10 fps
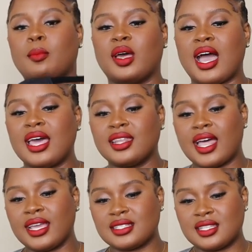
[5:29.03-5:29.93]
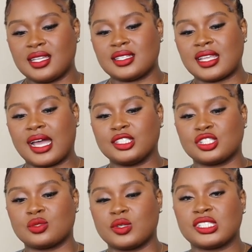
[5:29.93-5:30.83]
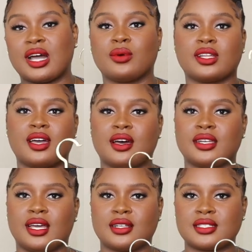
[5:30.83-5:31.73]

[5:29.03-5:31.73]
But I like this. I just wish I would have gone down a